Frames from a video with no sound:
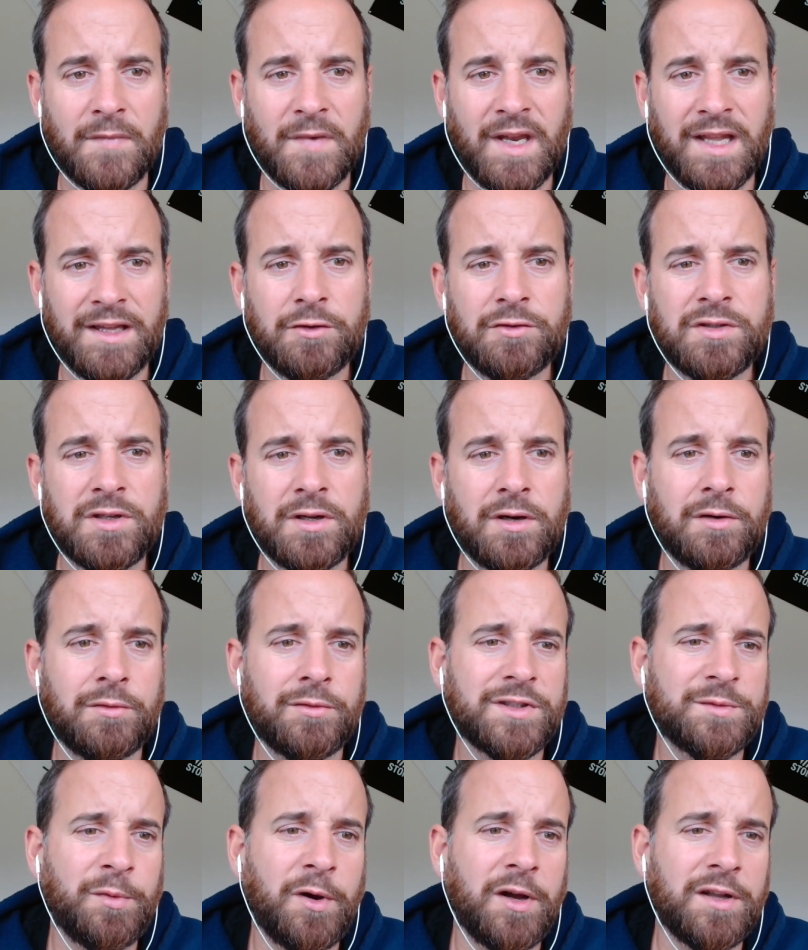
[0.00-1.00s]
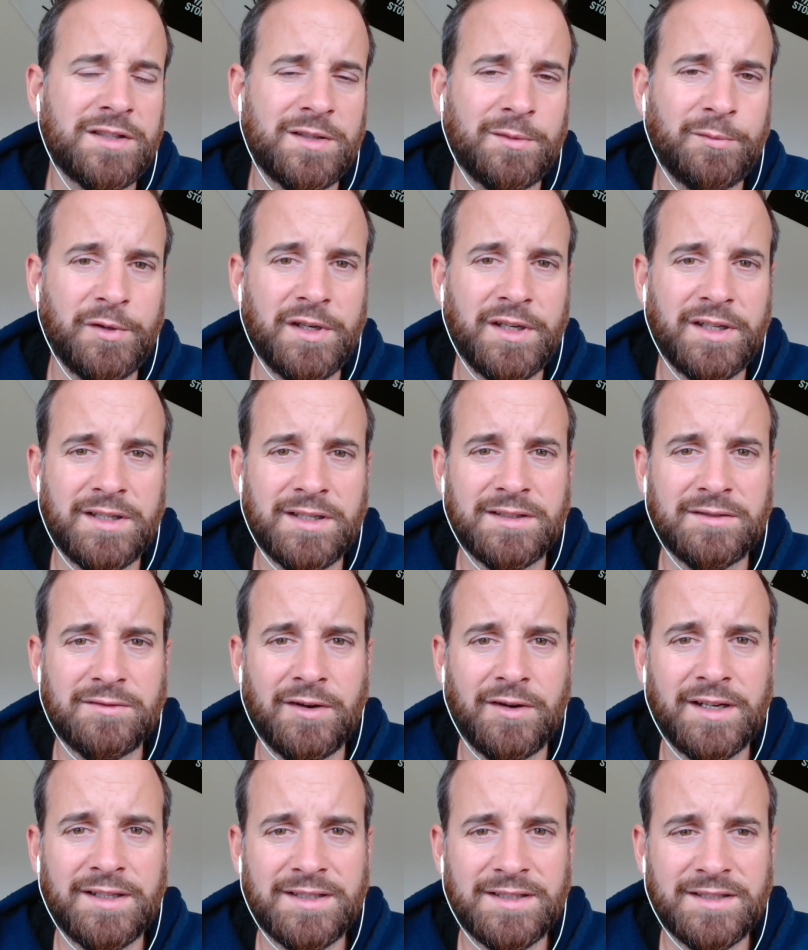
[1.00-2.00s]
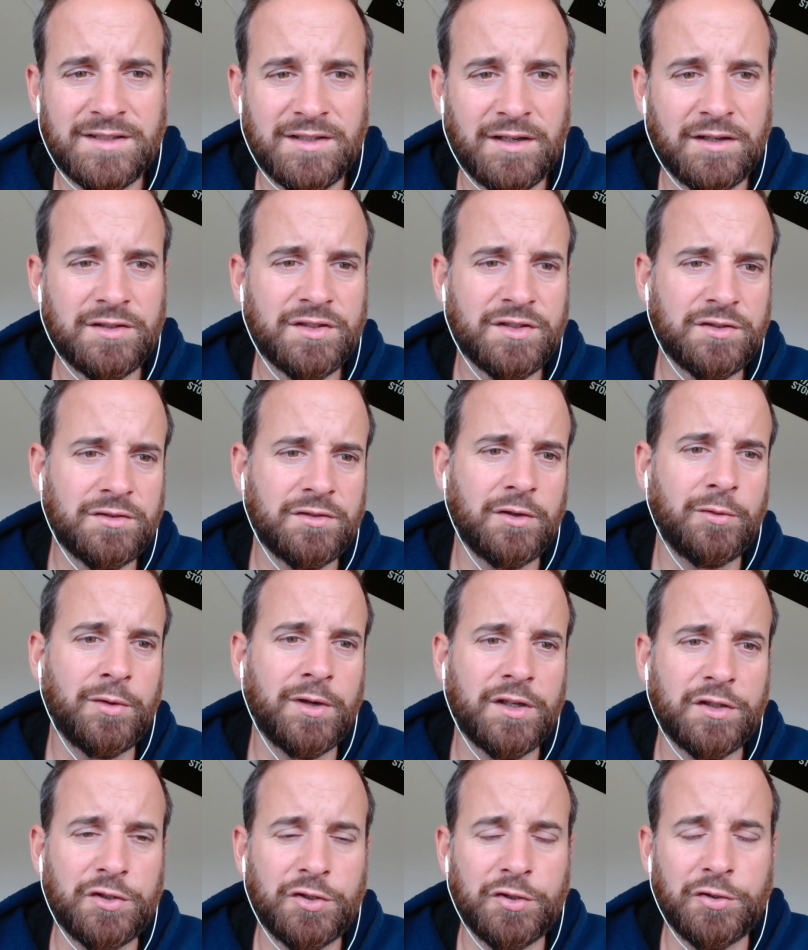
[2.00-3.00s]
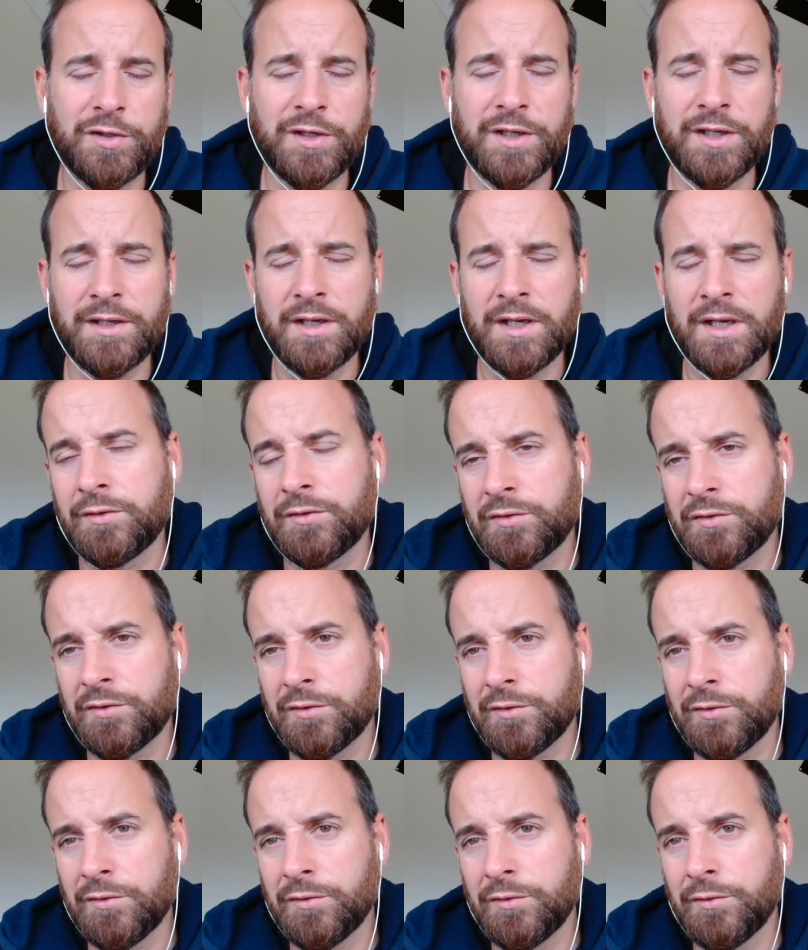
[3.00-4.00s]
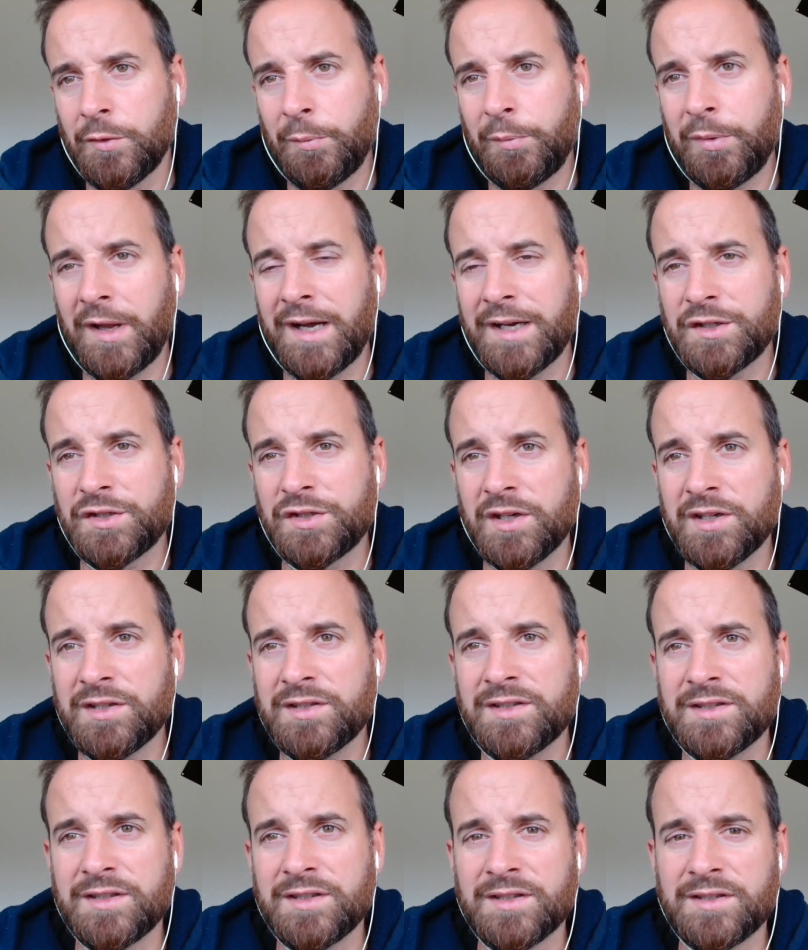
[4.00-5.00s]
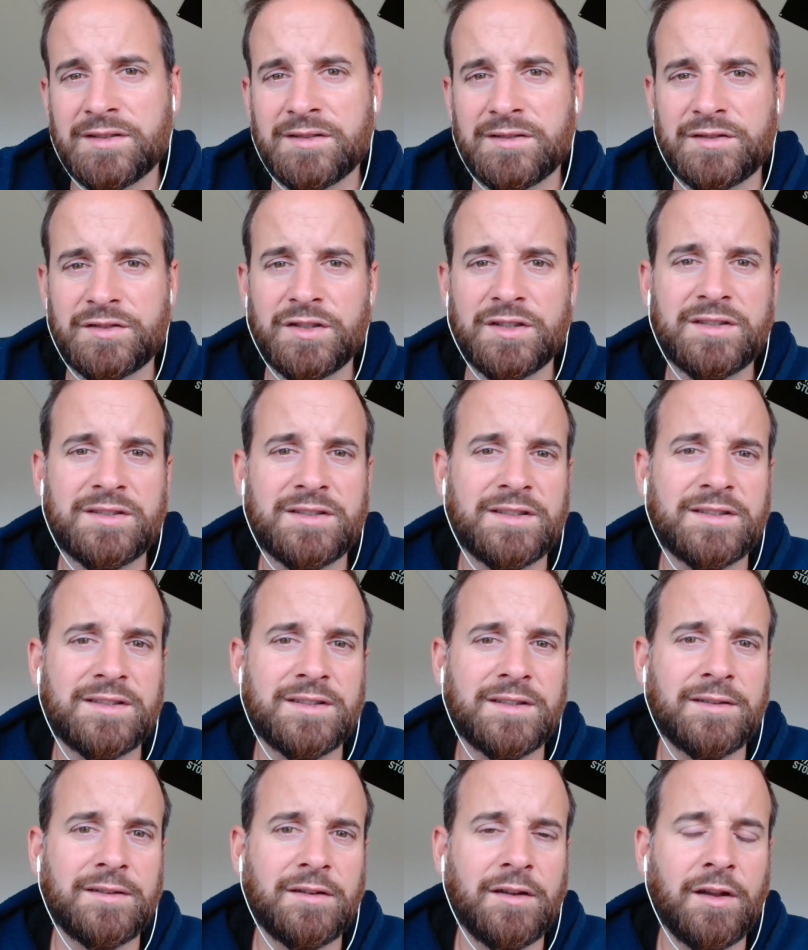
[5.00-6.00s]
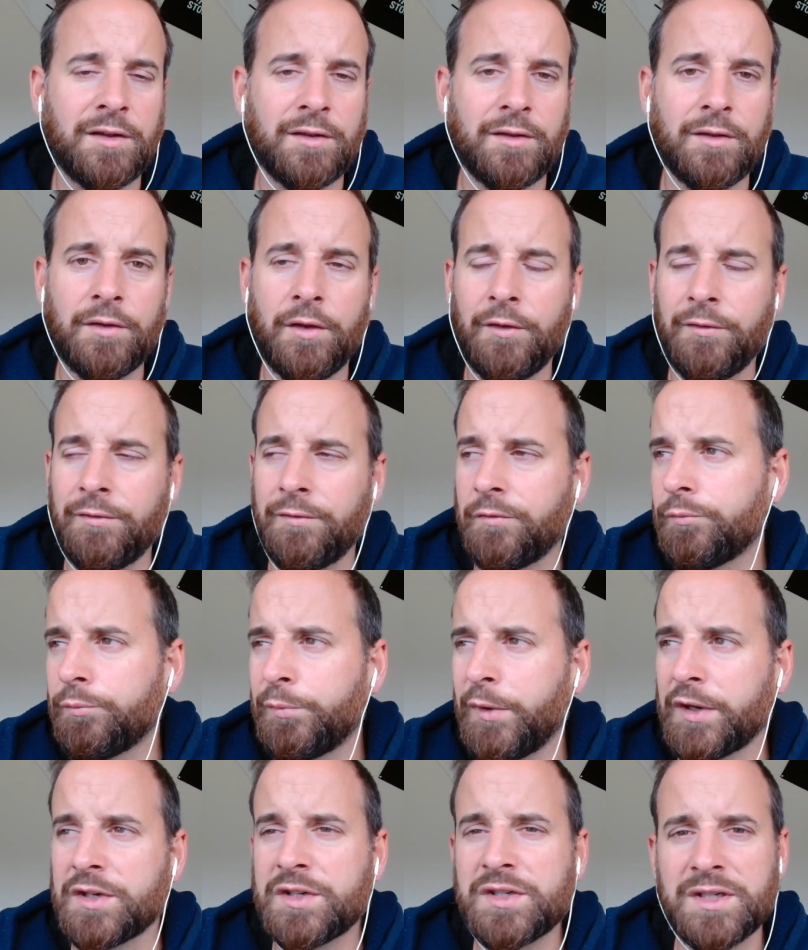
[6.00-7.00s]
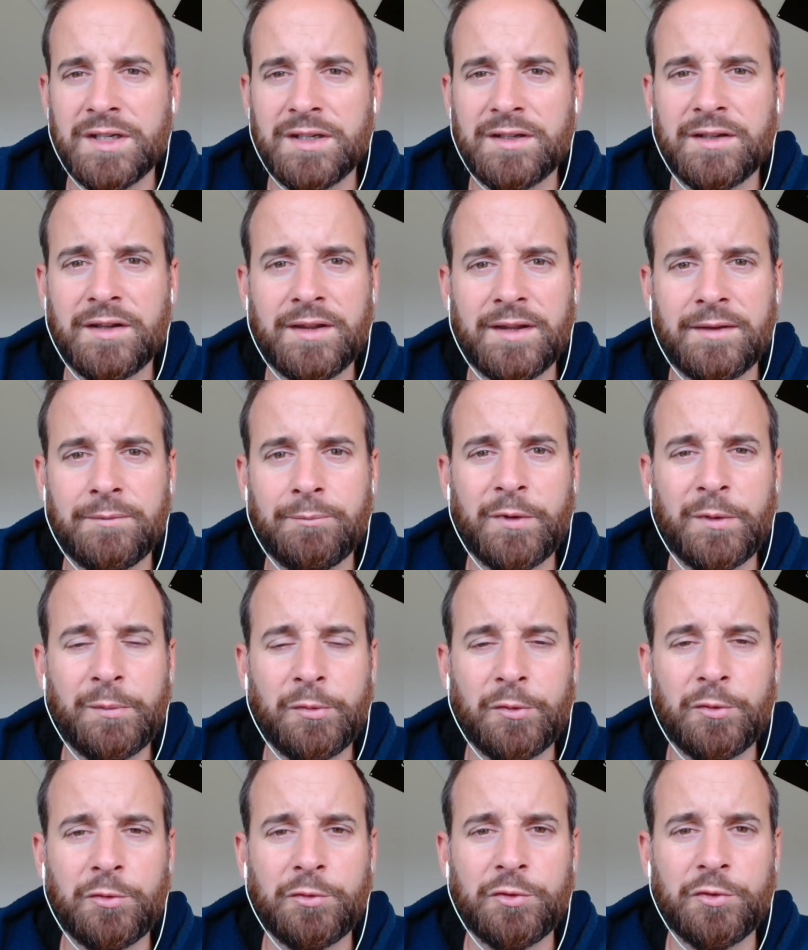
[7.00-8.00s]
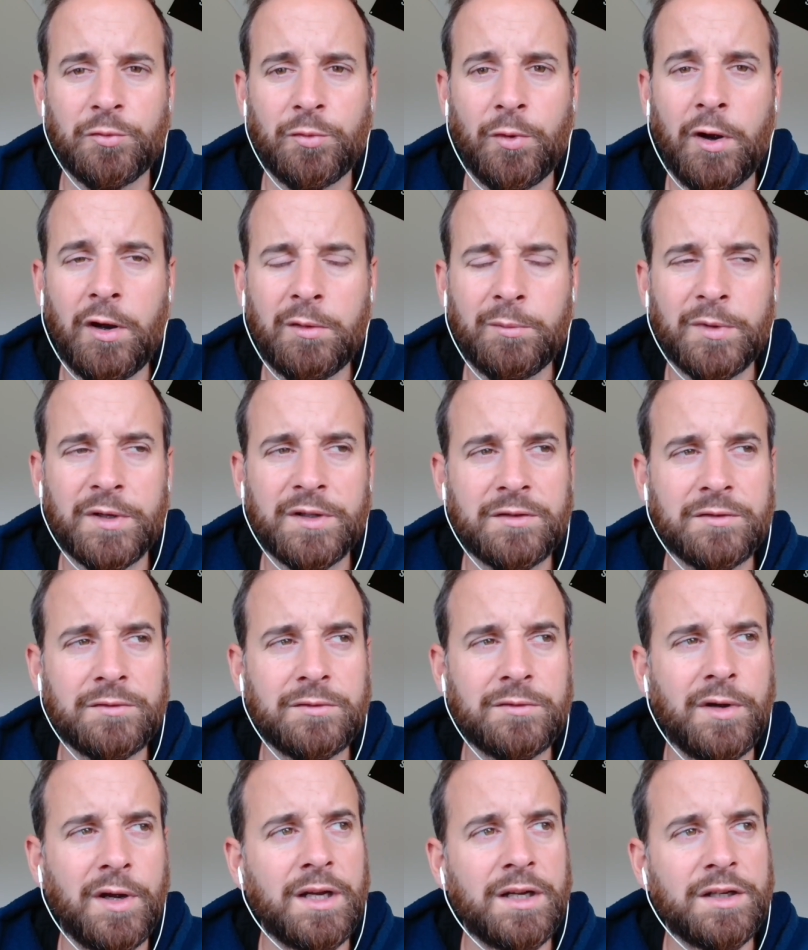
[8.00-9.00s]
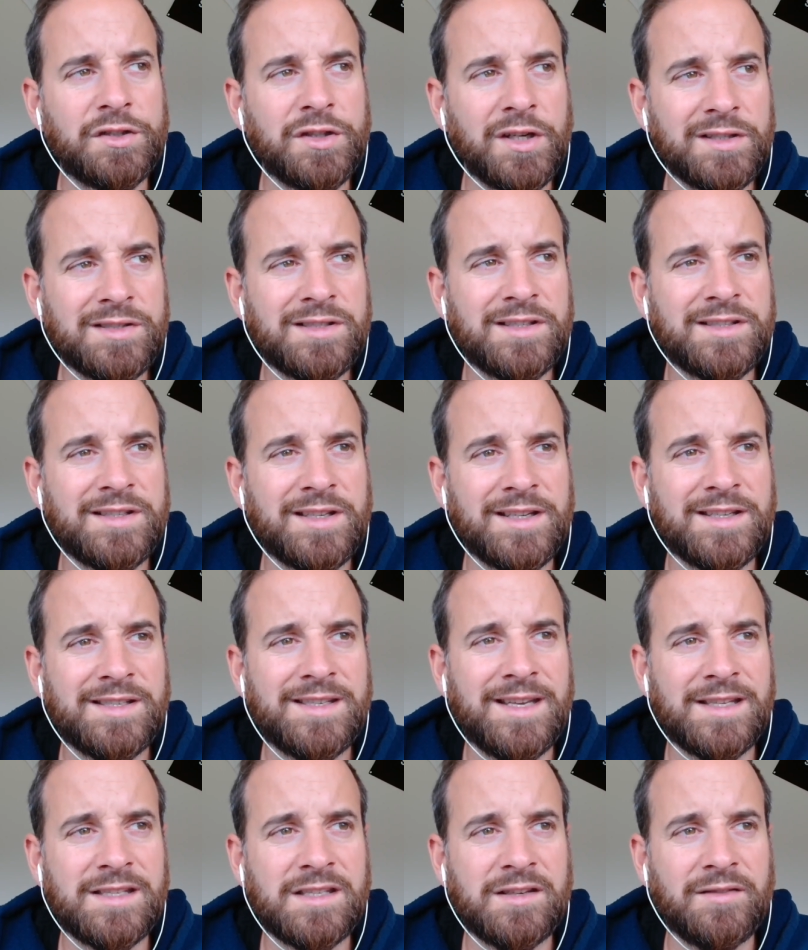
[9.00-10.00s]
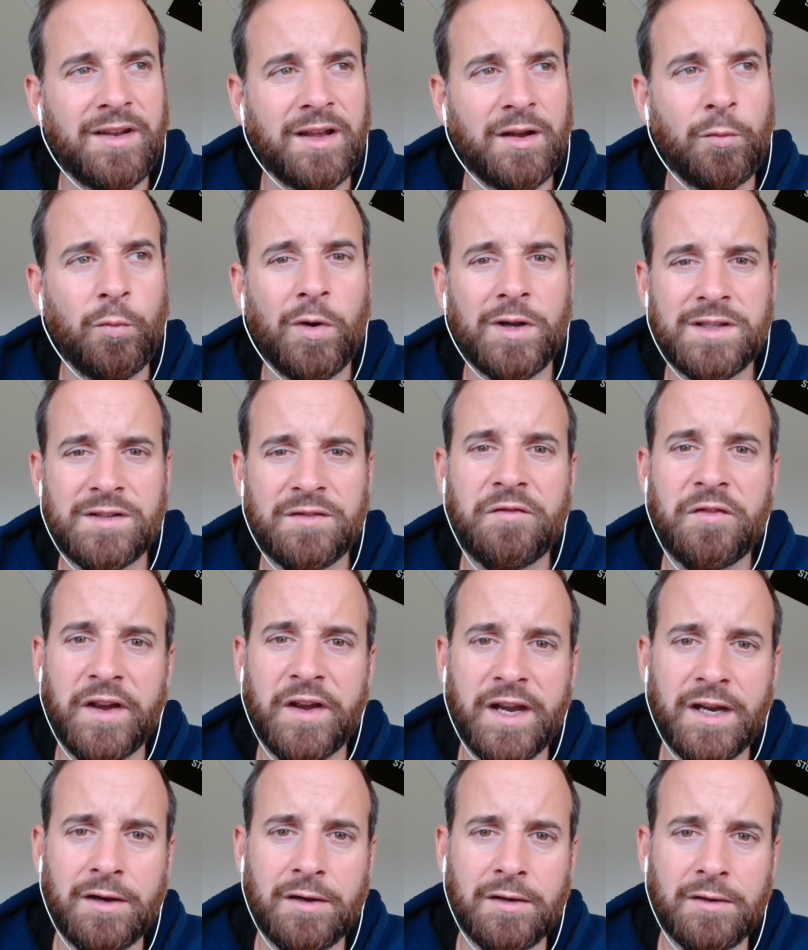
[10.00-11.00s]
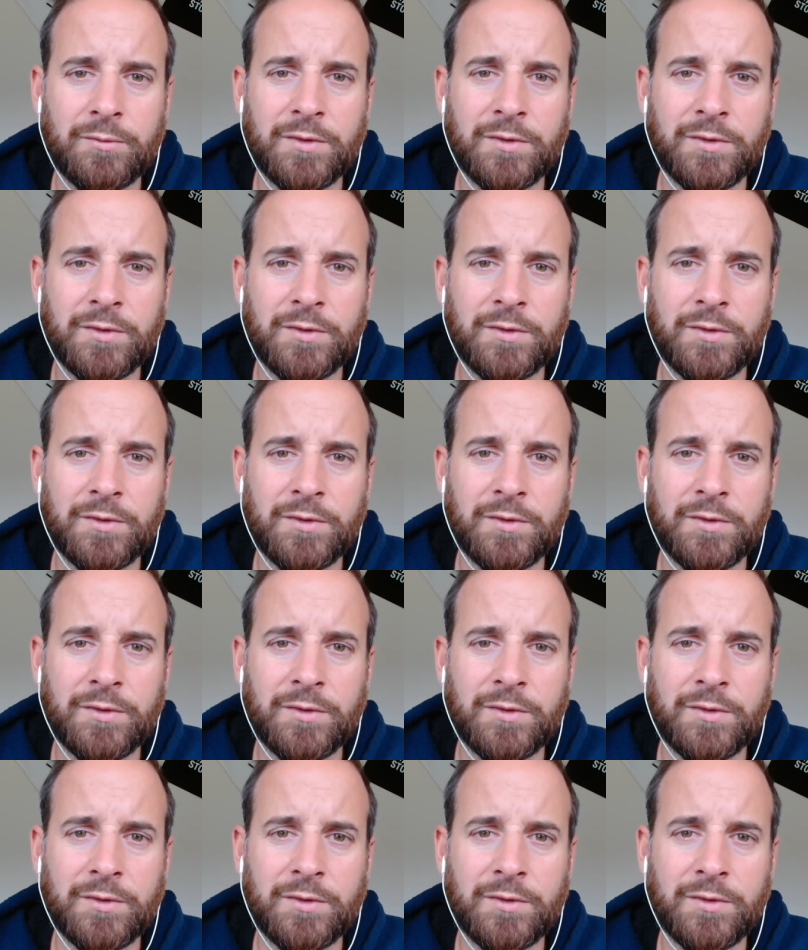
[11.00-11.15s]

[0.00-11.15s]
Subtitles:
And those are our responsibilities, right? It's our Stoic duty to apply justice in not of punishing the people who do wrong, but to justice in the sense of like what's fair